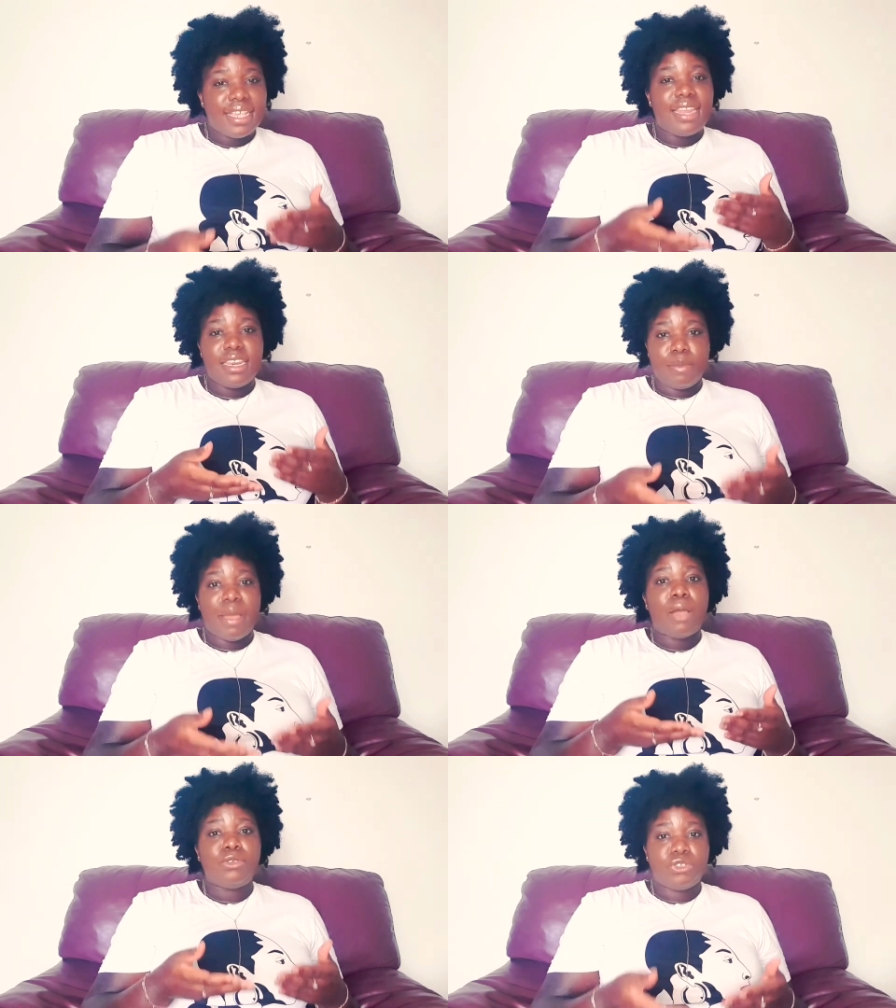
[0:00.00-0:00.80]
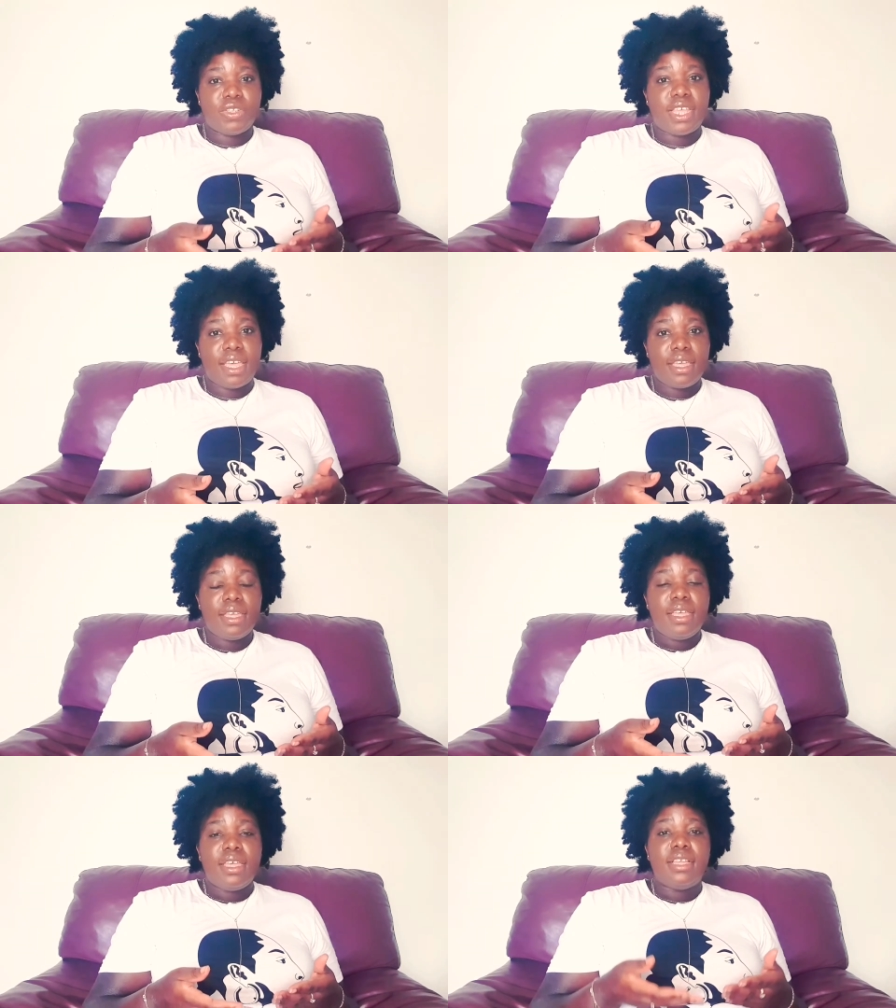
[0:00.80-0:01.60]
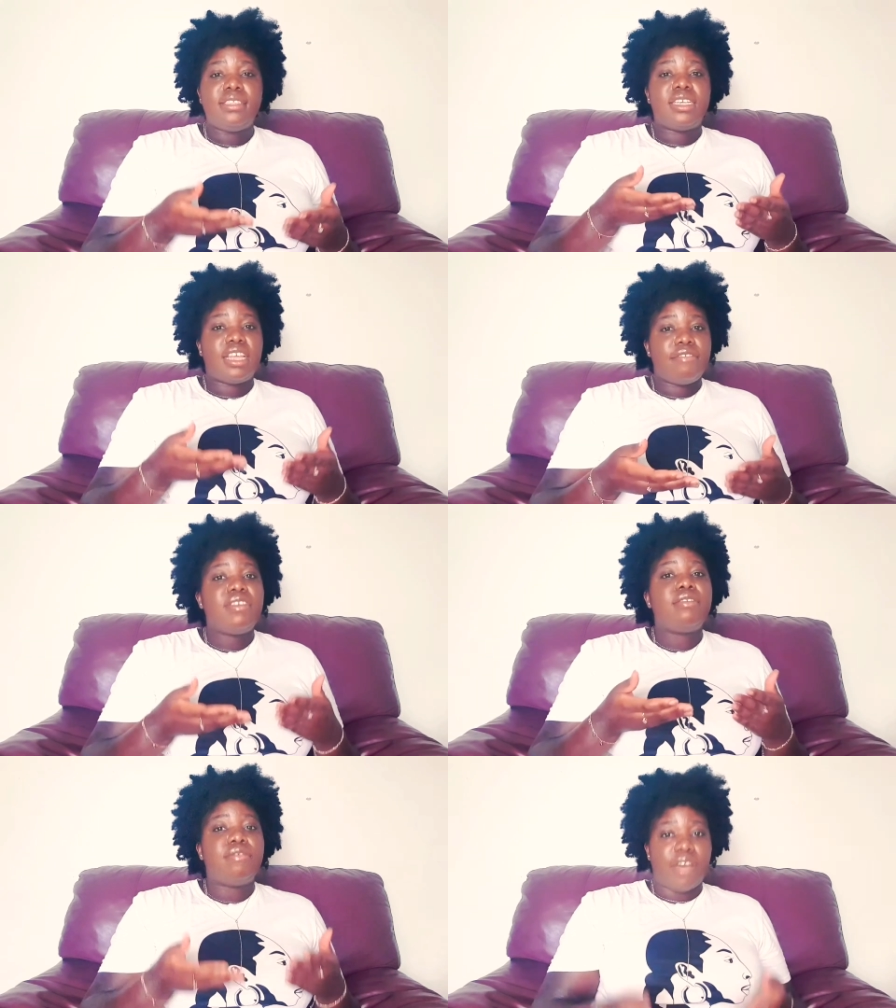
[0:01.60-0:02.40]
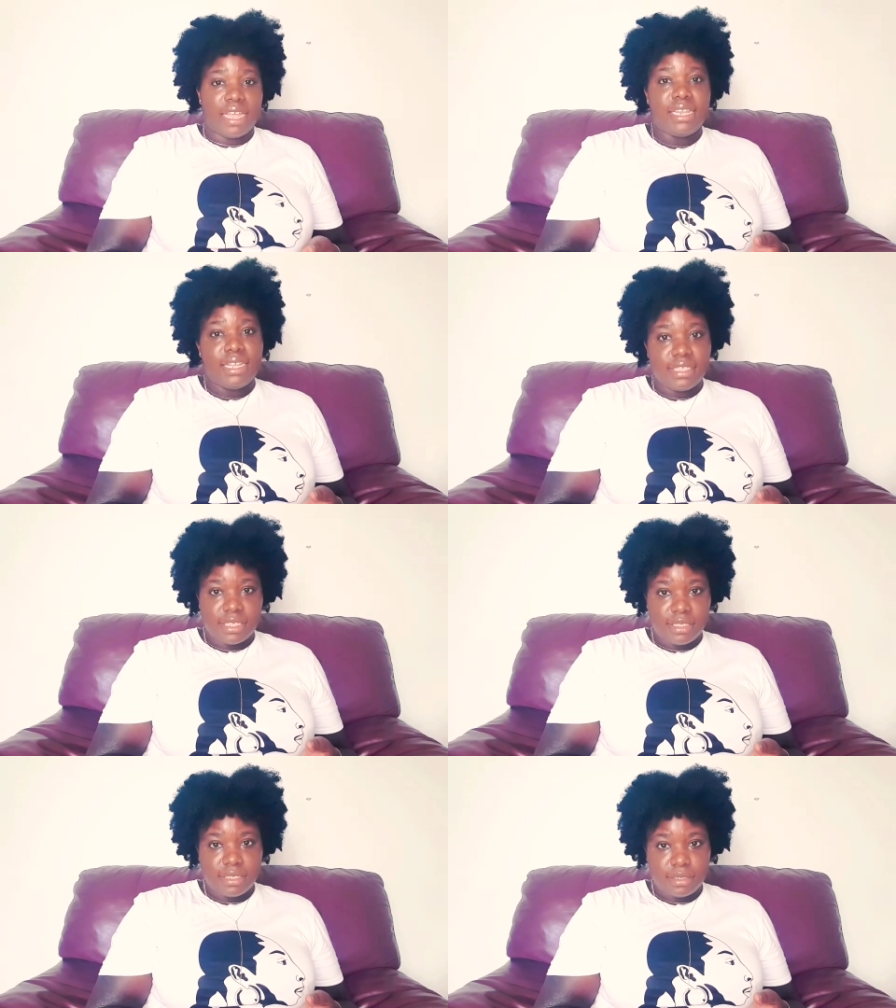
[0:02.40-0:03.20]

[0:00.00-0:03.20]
I need a boundary there until I feel violated.